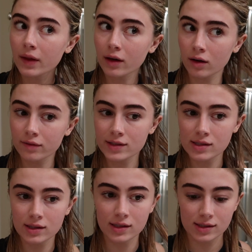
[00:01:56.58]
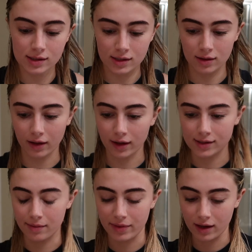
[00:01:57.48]
And obviously this isn't like
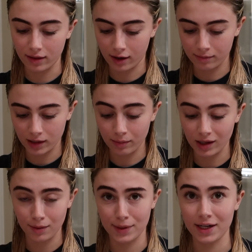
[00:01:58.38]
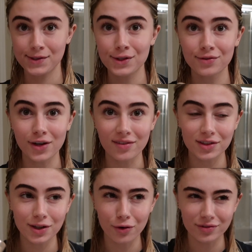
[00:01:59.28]
something that I'm going to be committing to
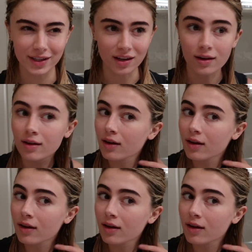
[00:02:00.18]
forever, hopefully.